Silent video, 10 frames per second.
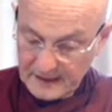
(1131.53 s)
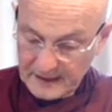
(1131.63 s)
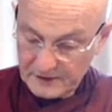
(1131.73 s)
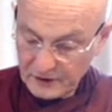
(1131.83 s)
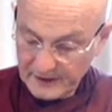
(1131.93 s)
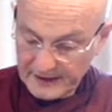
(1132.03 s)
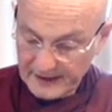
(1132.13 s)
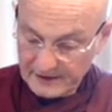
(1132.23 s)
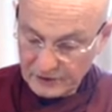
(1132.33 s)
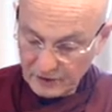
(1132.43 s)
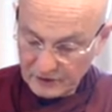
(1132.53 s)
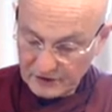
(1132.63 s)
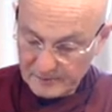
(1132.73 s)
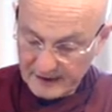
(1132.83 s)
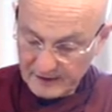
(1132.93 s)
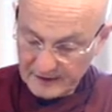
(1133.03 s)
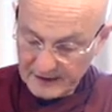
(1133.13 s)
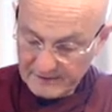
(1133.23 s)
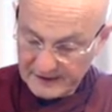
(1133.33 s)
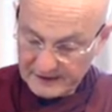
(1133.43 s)
And so he then talks about
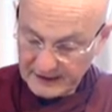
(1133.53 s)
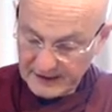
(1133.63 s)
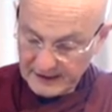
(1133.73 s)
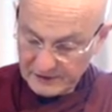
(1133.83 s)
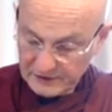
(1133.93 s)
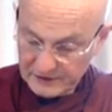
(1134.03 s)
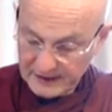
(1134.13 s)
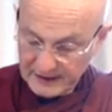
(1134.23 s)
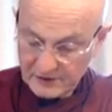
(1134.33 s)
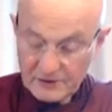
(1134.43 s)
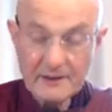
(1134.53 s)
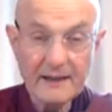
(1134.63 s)
the investigation states.